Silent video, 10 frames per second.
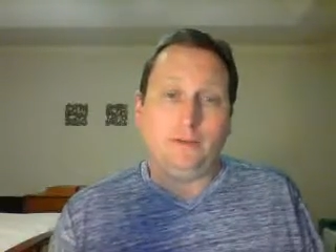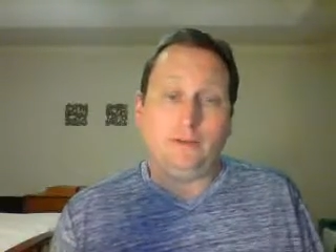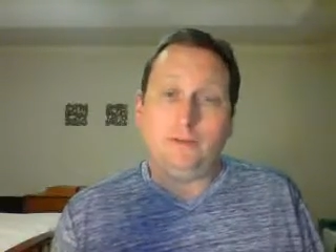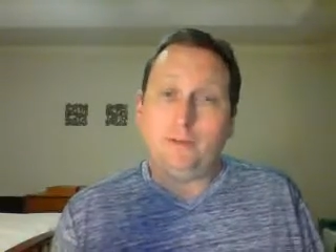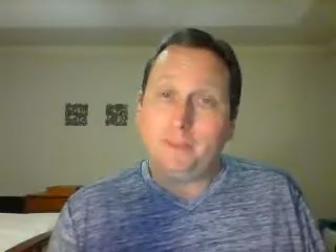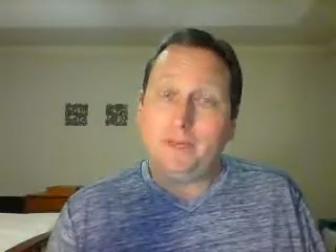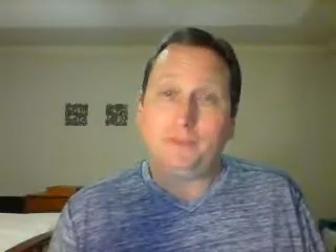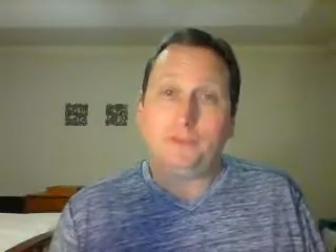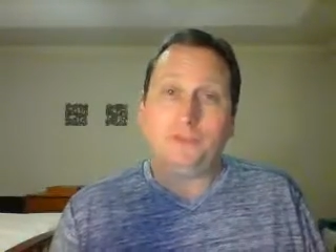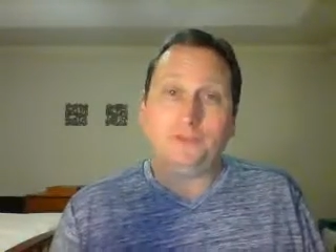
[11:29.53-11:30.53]
not only that,
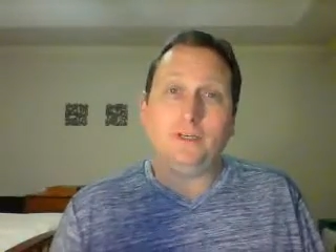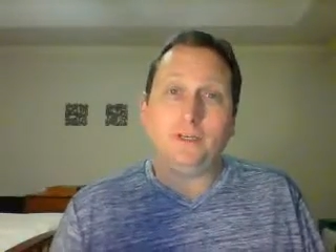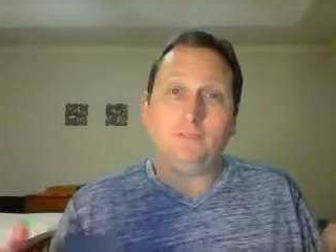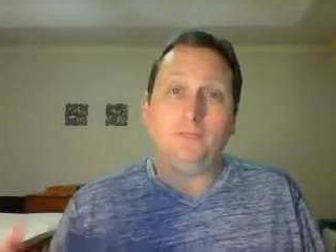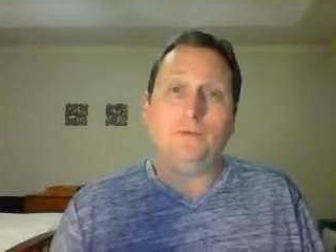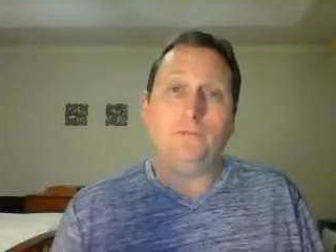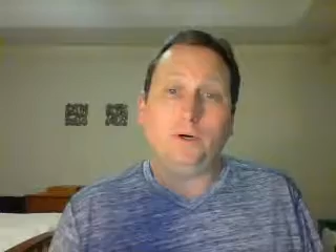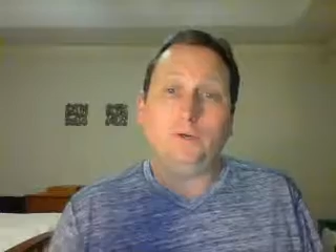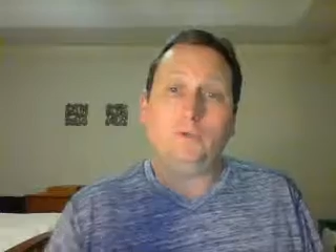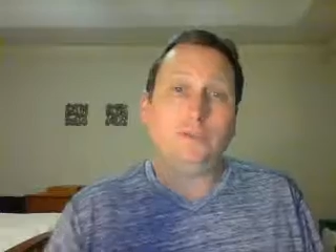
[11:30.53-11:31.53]
but you're also getting 3
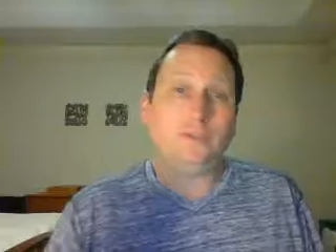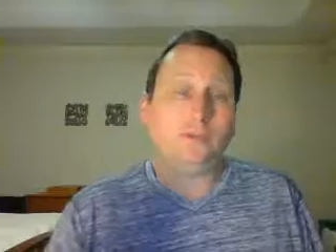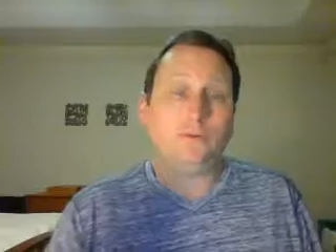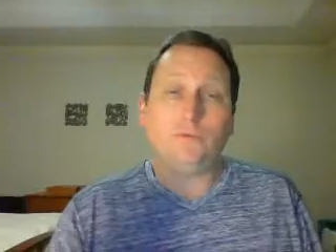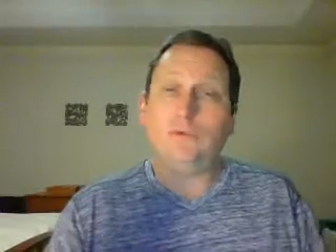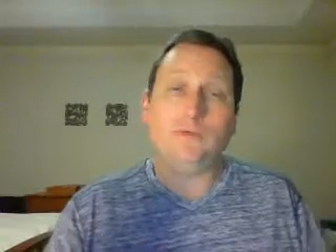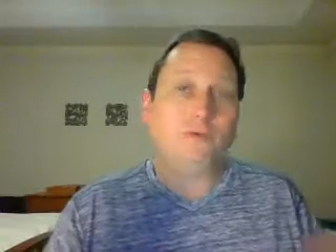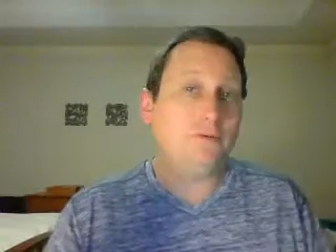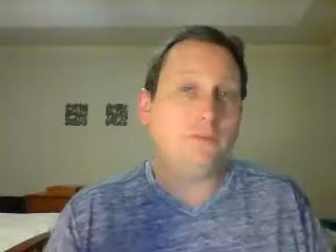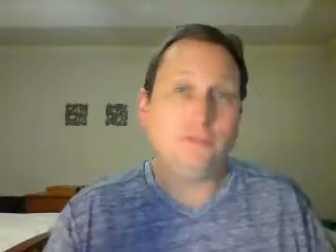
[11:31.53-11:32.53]
bonuses that are worth
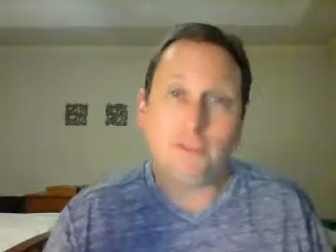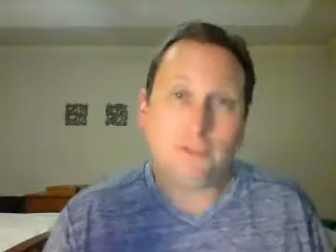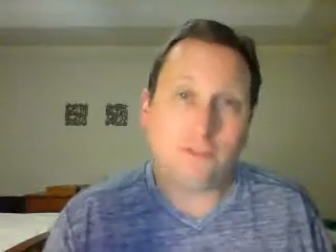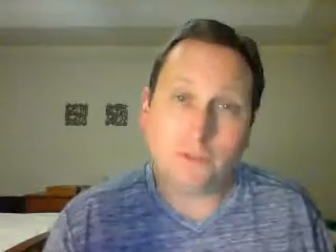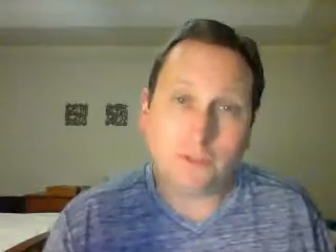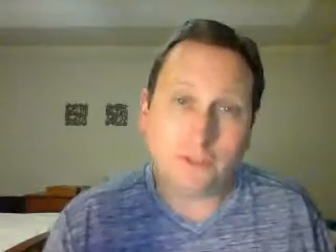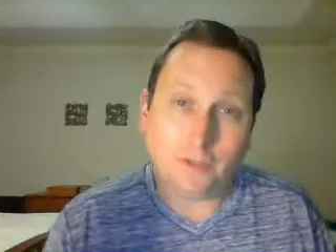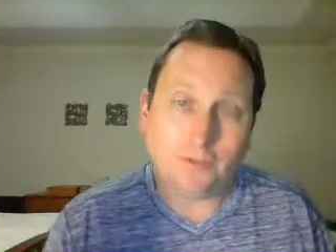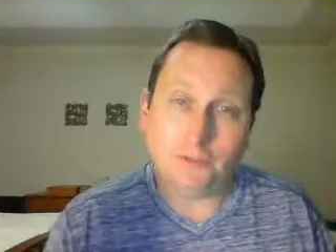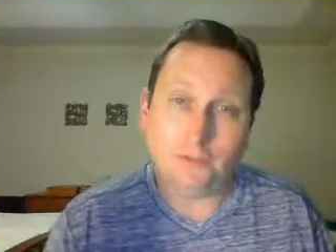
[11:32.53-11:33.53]

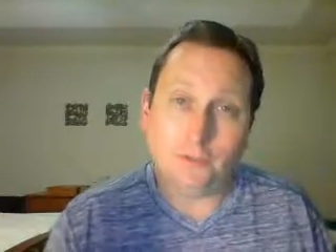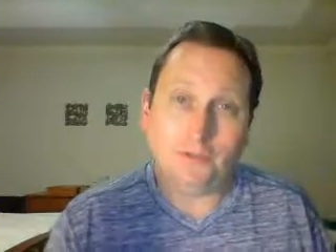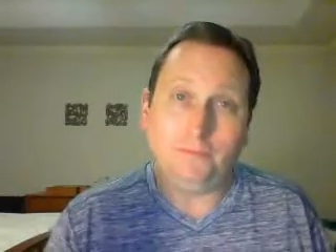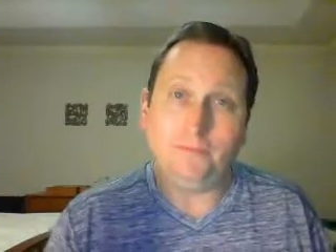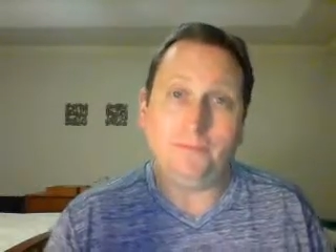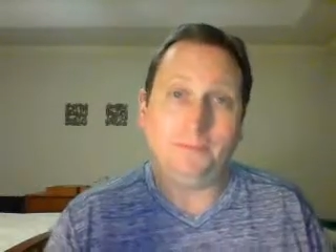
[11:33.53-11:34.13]
$161 as well.